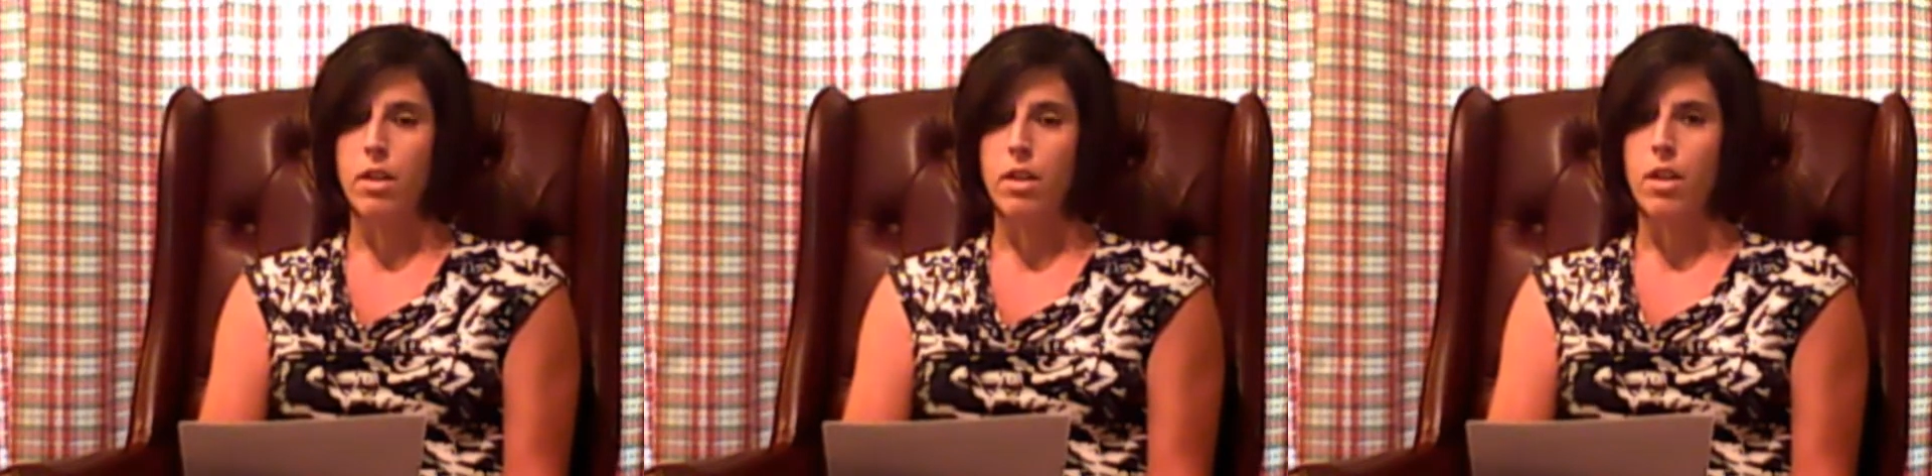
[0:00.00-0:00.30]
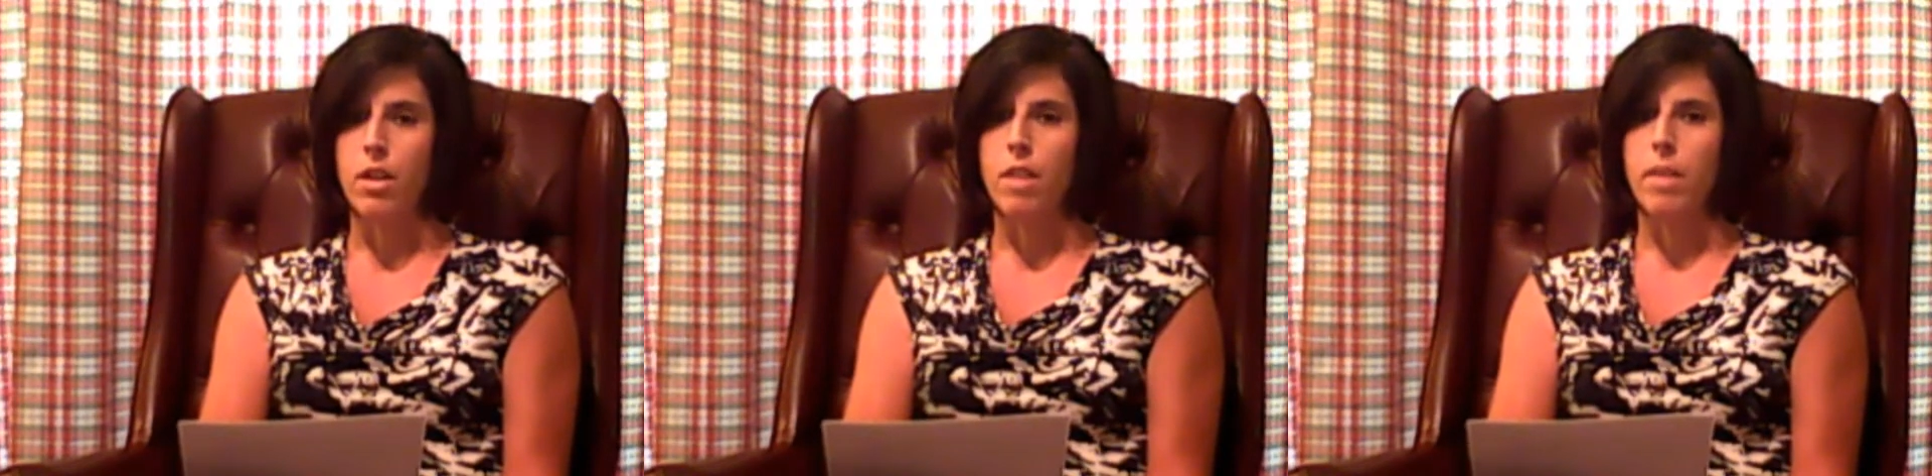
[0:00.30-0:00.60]

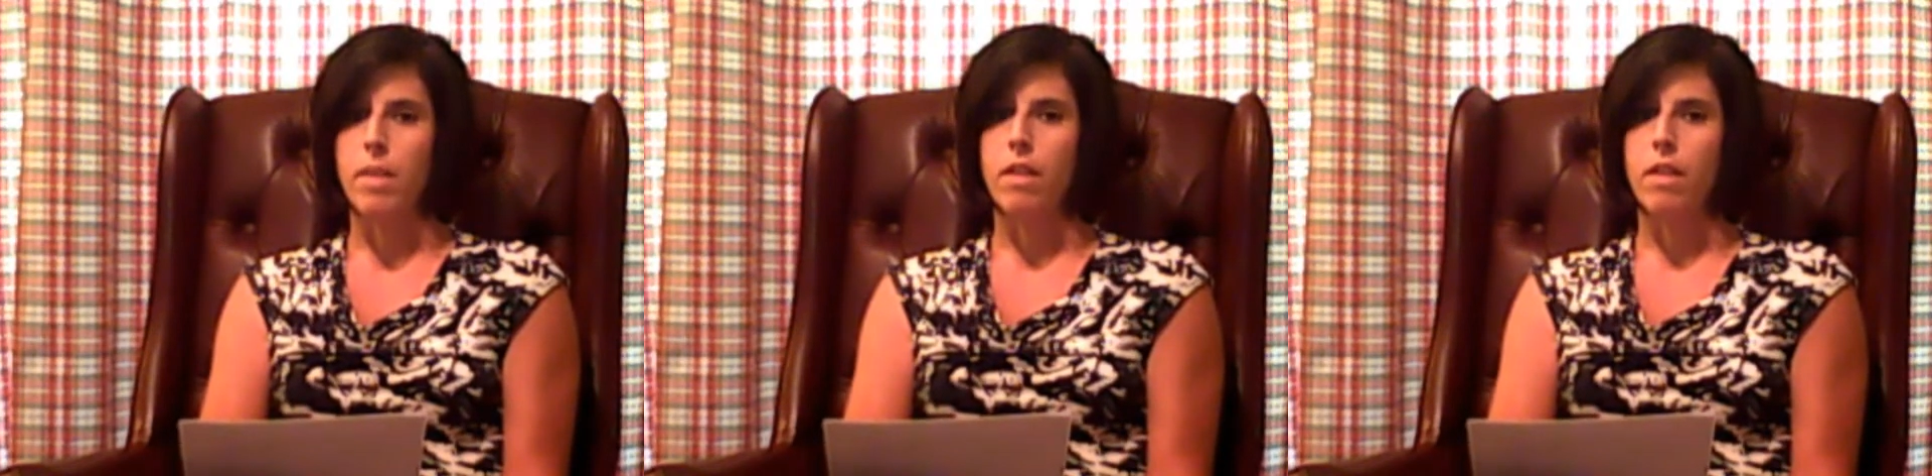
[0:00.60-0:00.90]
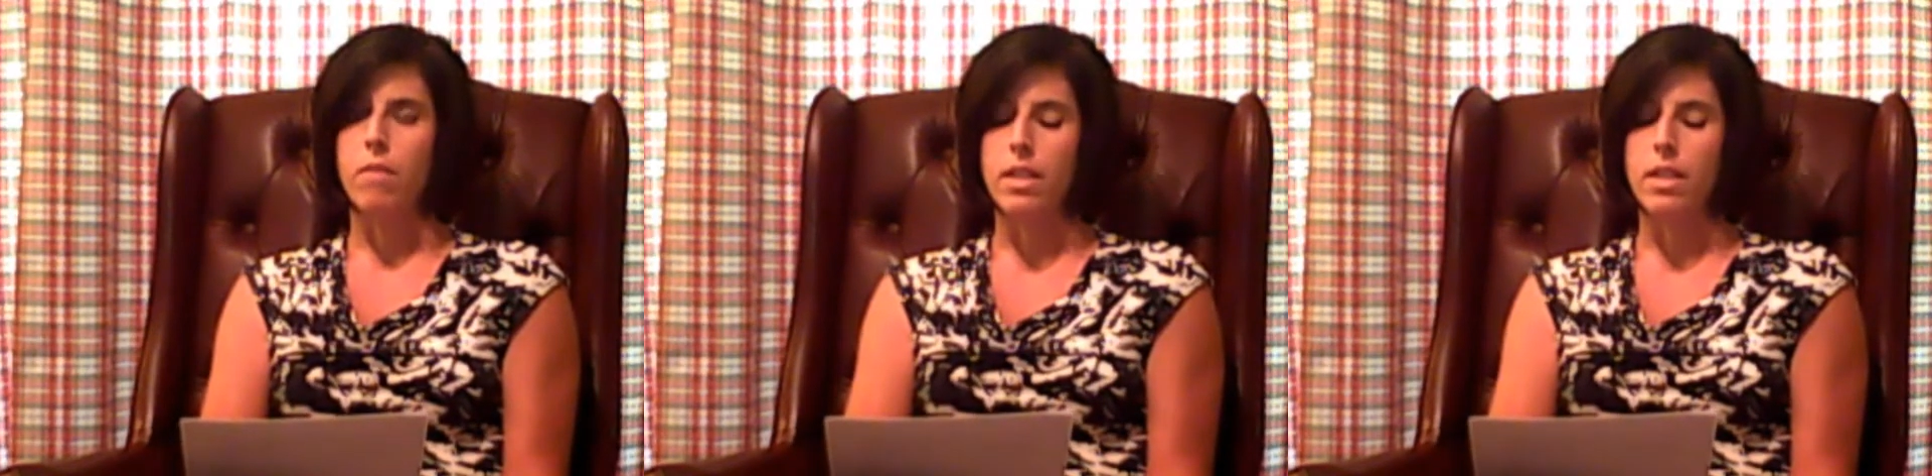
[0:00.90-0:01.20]
talking about
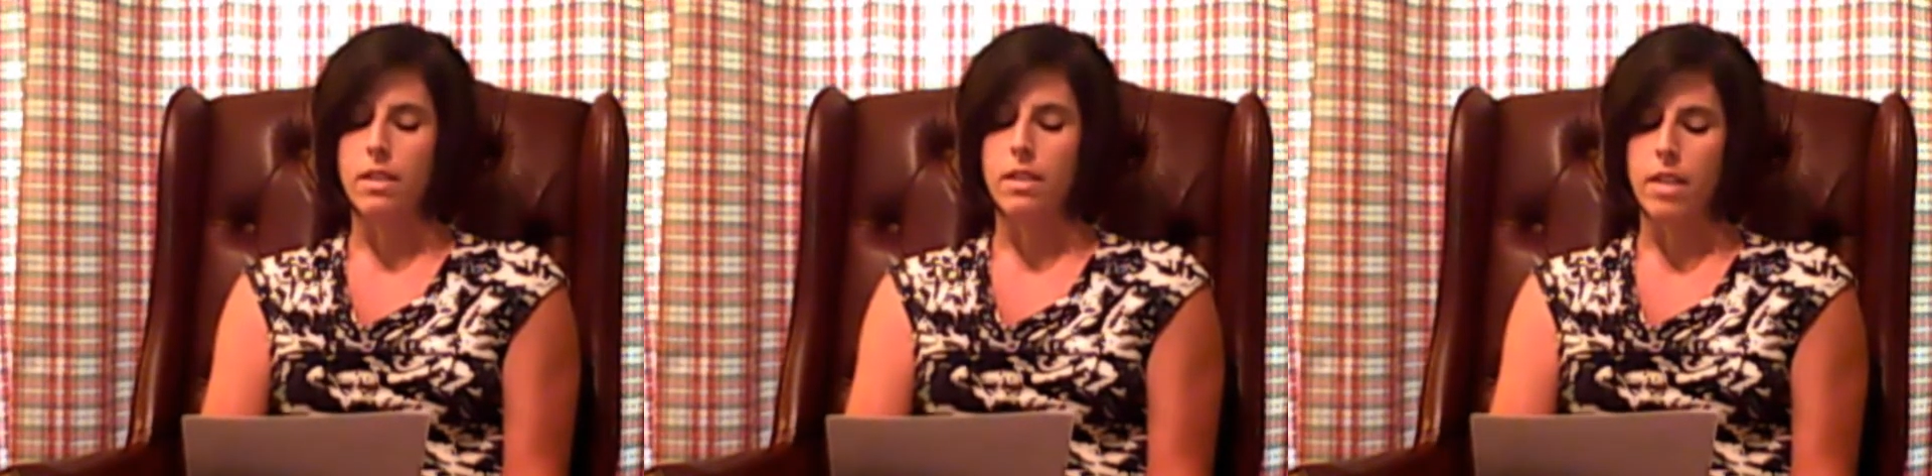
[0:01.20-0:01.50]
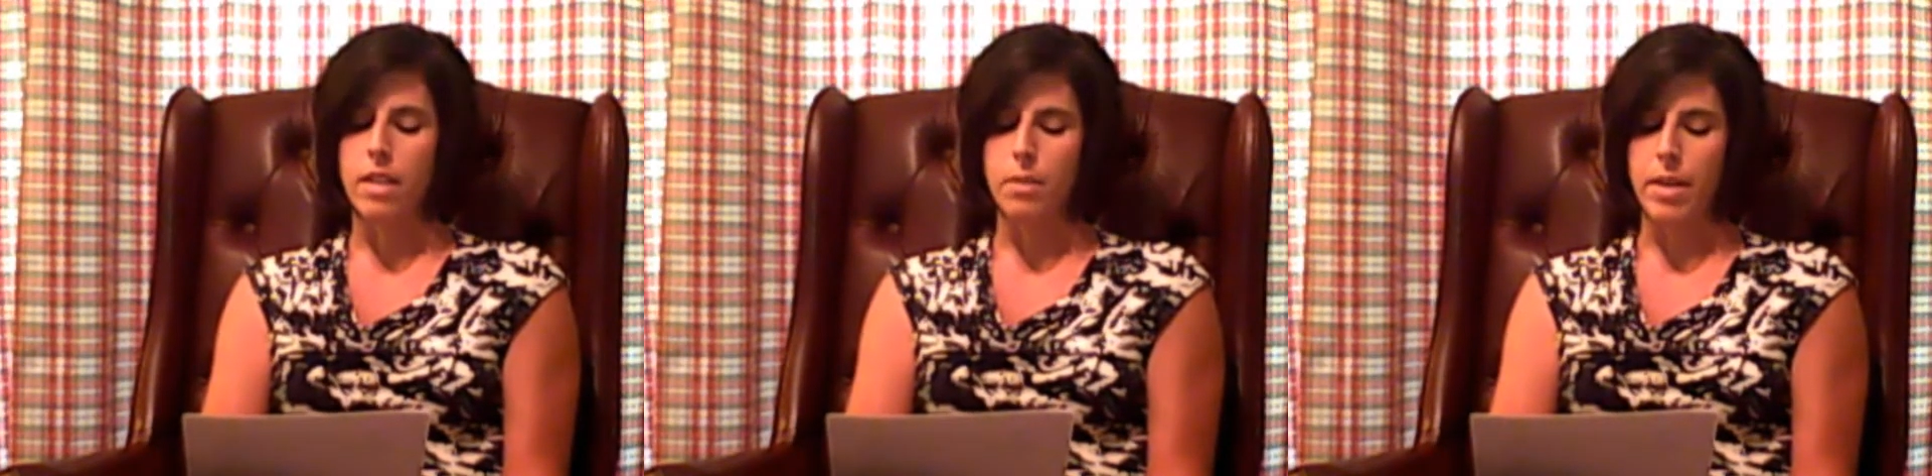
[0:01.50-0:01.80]
what is
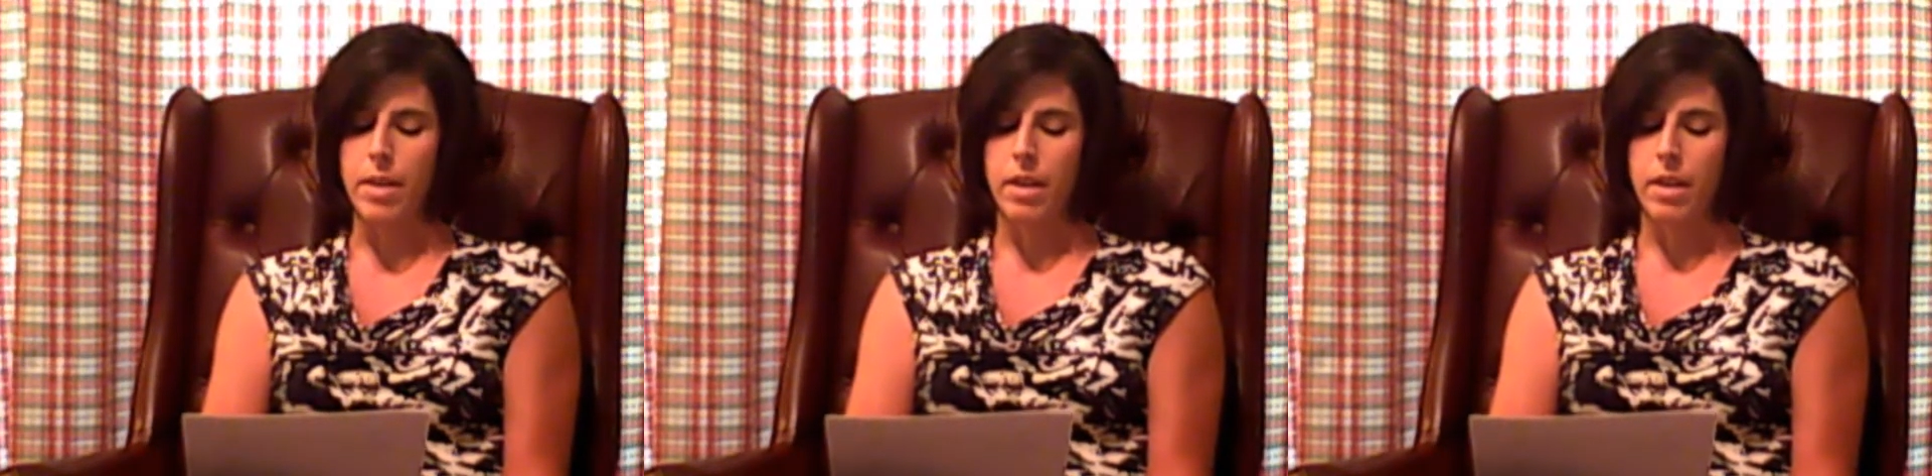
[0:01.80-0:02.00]
assessment.